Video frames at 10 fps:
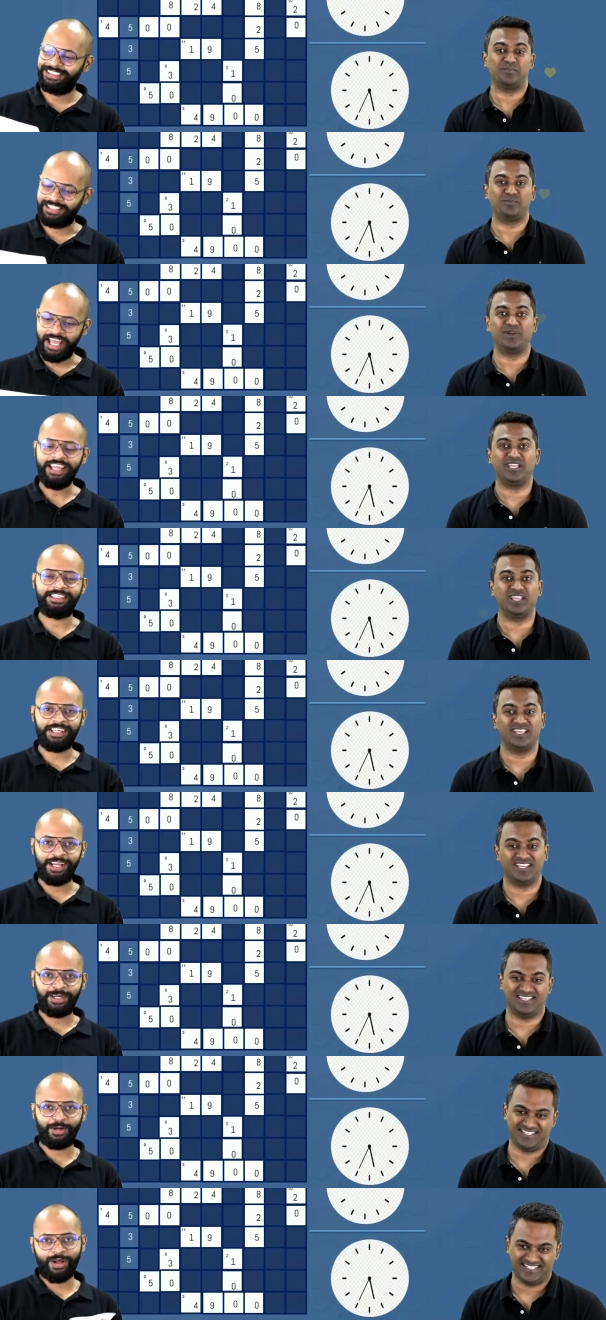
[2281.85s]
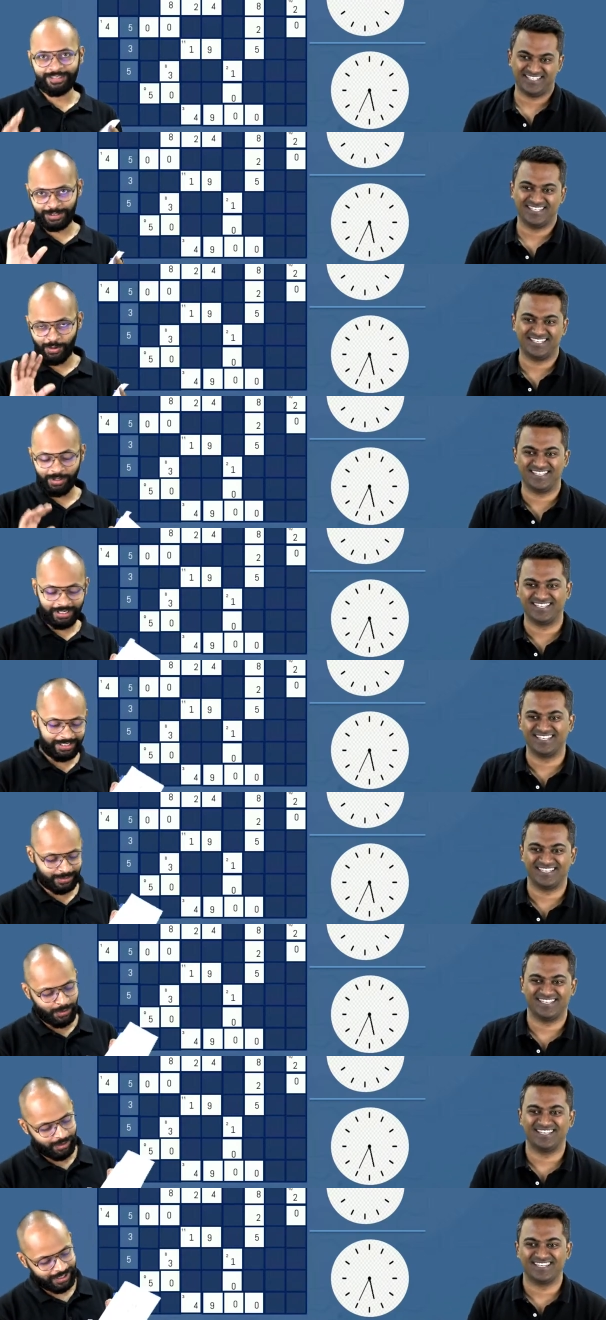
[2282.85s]
Speaker 1: Nice. Across total
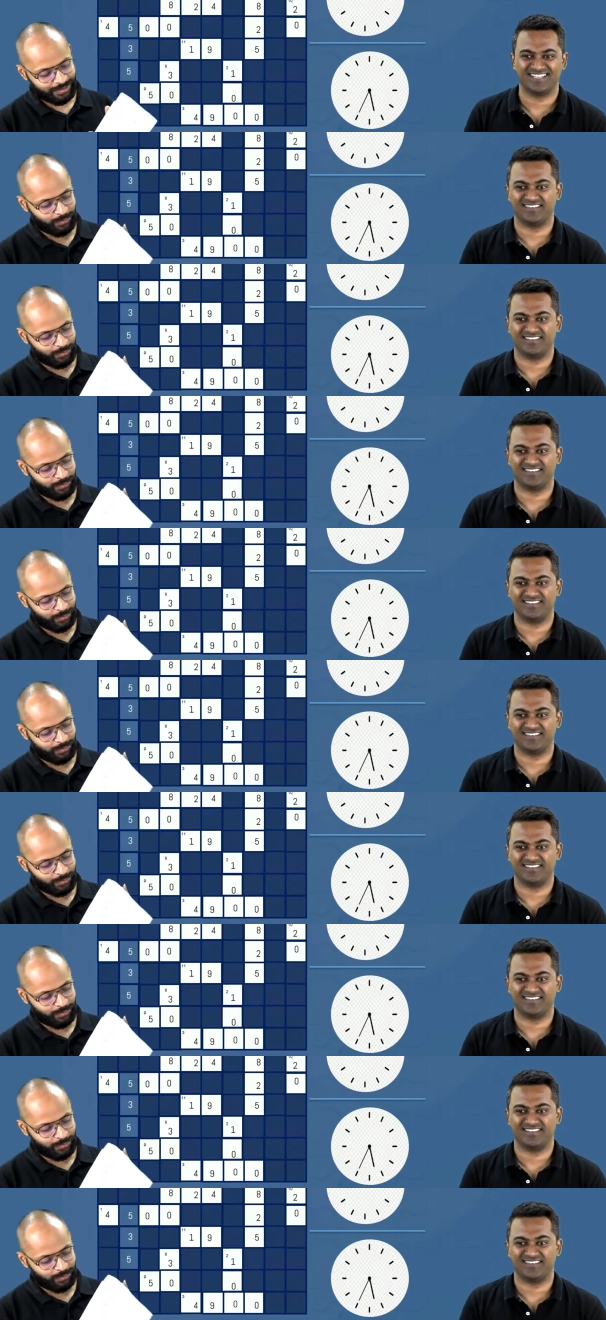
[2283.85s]
score is